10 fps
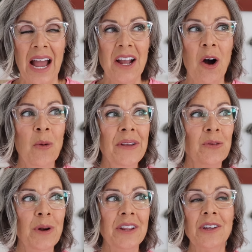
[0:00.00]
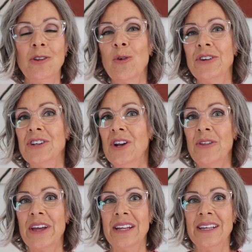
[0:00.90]
I always wanted the Lord to
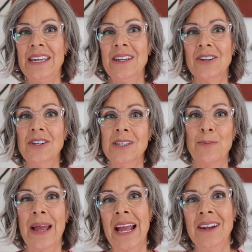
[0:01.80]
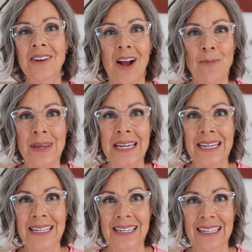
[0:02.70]
know that He could depend on
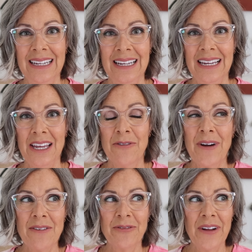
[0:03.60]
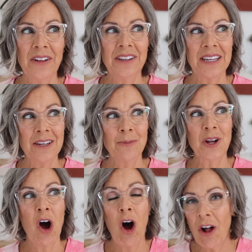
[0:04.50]
me, if I felt him
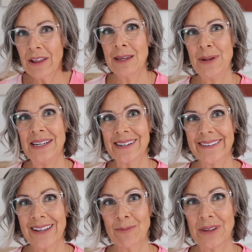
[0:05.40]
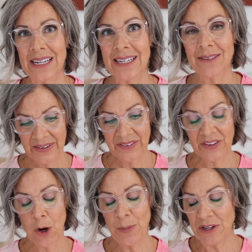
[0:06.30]
calling me to something.
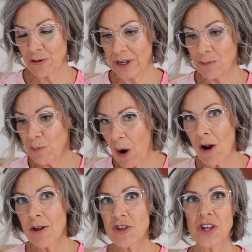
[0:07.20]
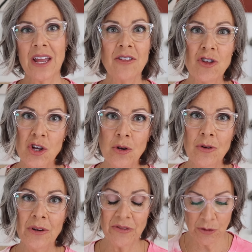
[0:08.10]
So between March and
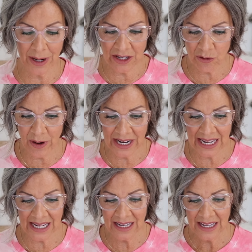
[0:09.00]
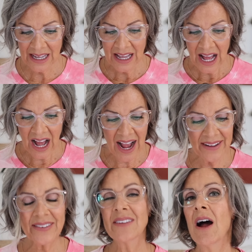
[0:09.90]
June of 2020, I
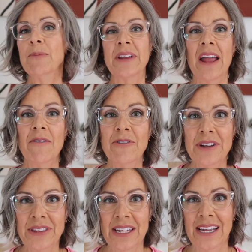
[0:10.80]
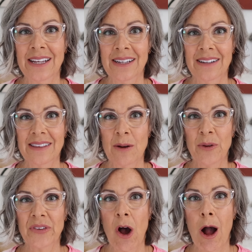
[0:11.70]
stopped everything that
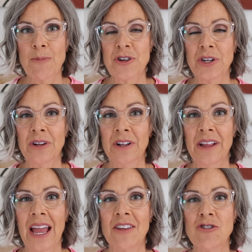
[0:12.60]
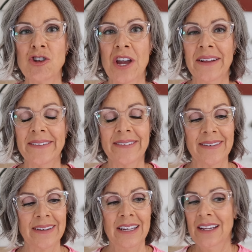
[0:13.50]
was optional and just